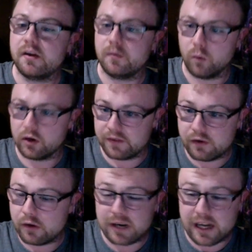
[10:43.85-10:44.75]
one of their
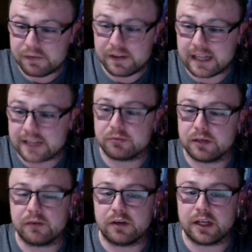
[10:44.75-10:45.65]
own. And I think that's
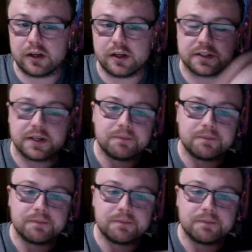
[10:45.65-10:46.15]
really, really good.